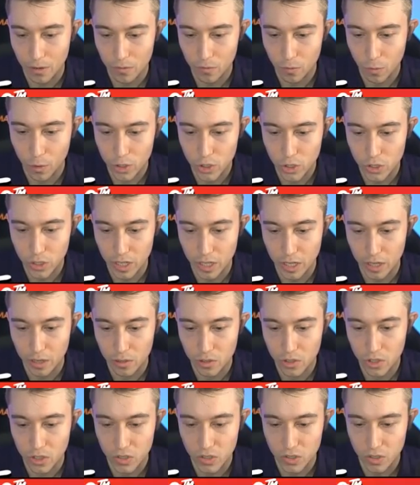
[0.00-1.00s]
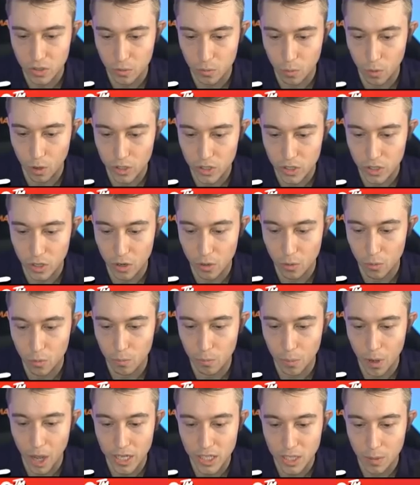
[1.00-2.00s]
Unfortunately, it's just there was no
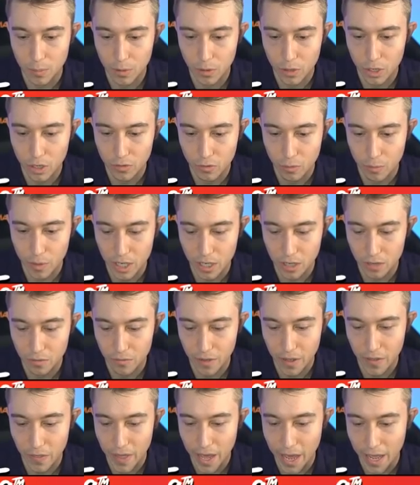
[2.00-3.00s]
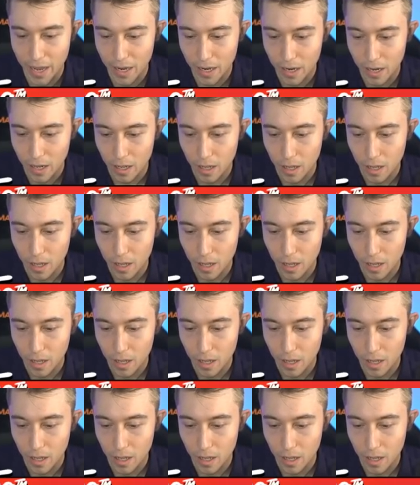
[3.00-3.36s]
possibility for me to defend that.